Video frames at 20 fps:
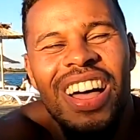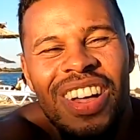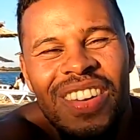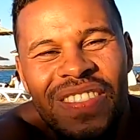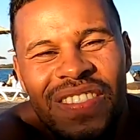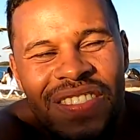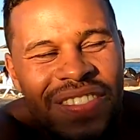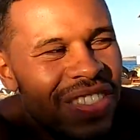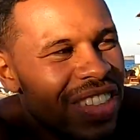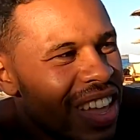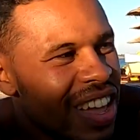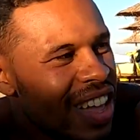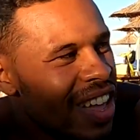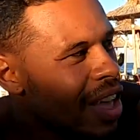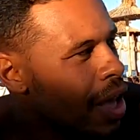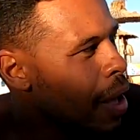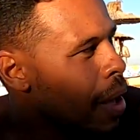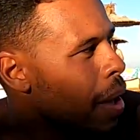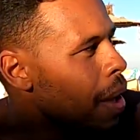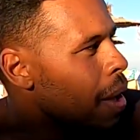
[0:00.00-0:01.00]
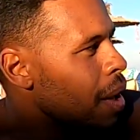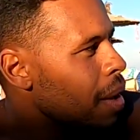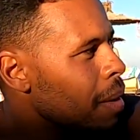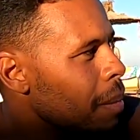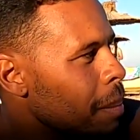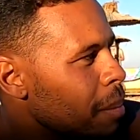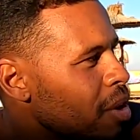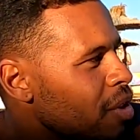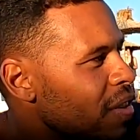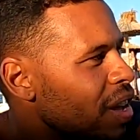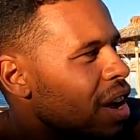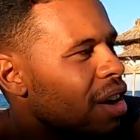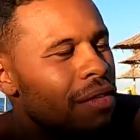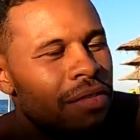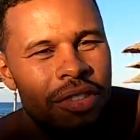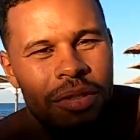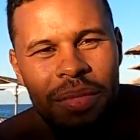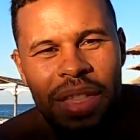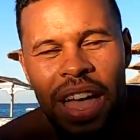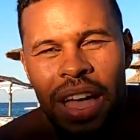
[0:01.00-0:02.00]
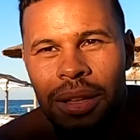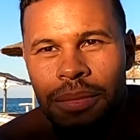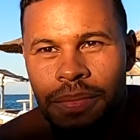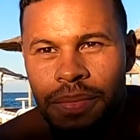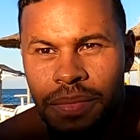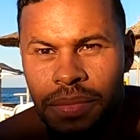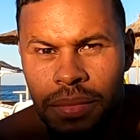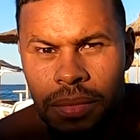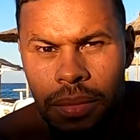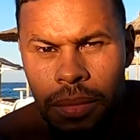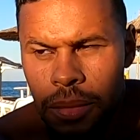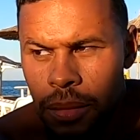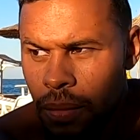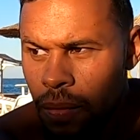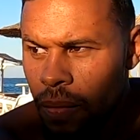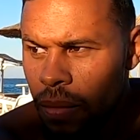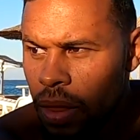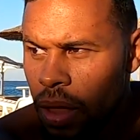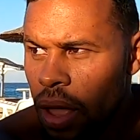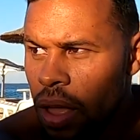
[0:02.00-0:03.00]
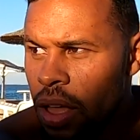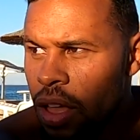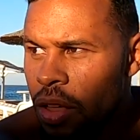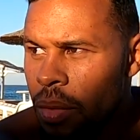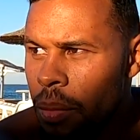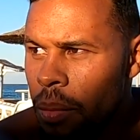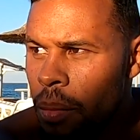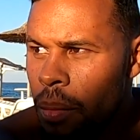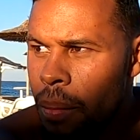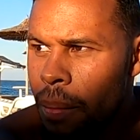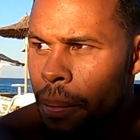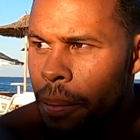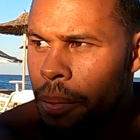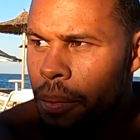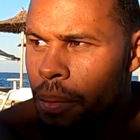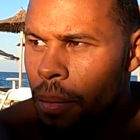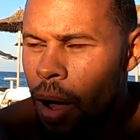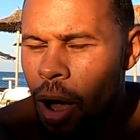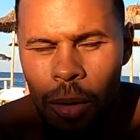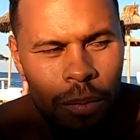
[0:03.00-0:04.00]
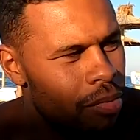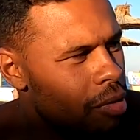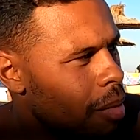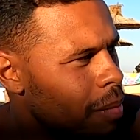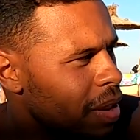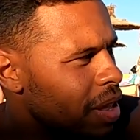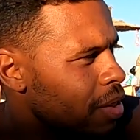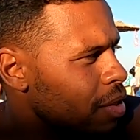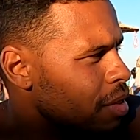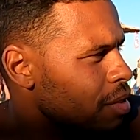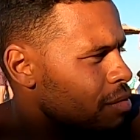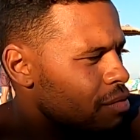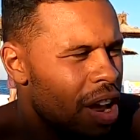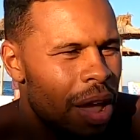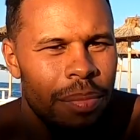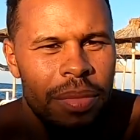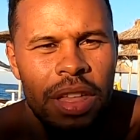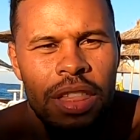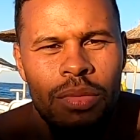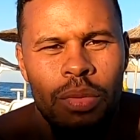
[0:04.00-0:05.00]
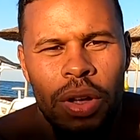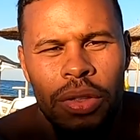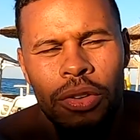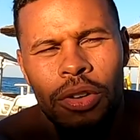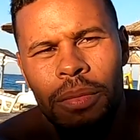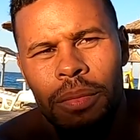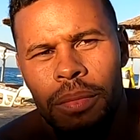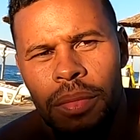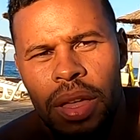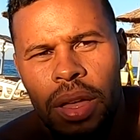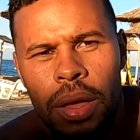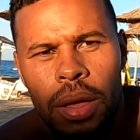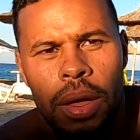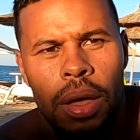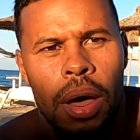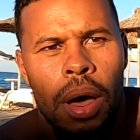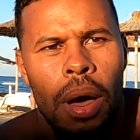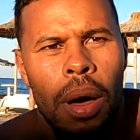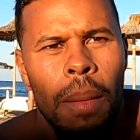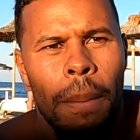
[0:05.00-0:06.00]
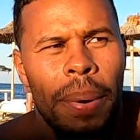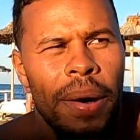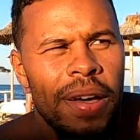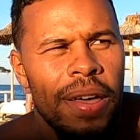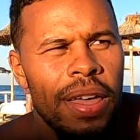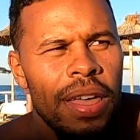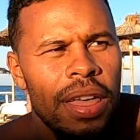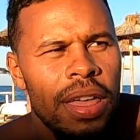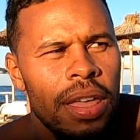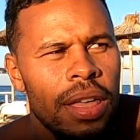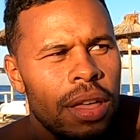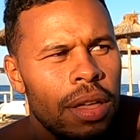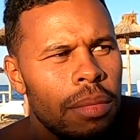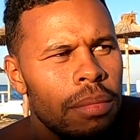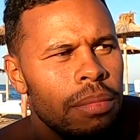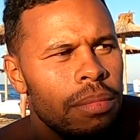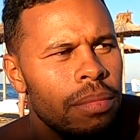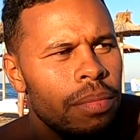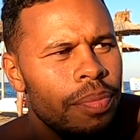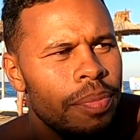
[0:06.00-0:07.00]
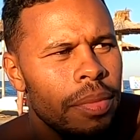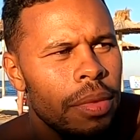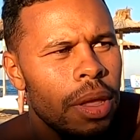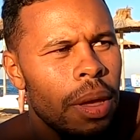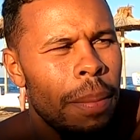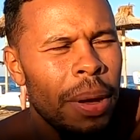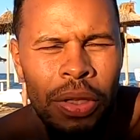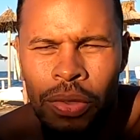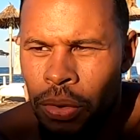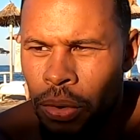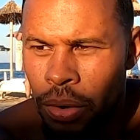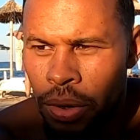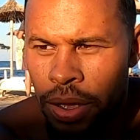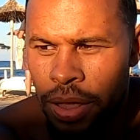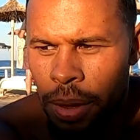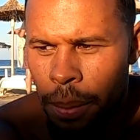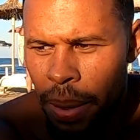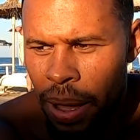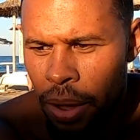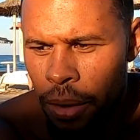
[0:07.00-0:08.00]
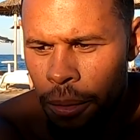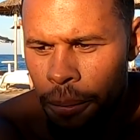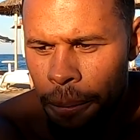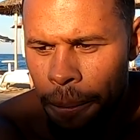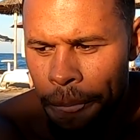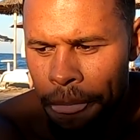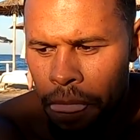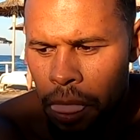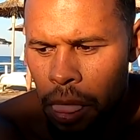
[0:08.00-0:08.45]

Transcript: um, moving on from that, um, I'll probably just wrap this one up by um, by talking about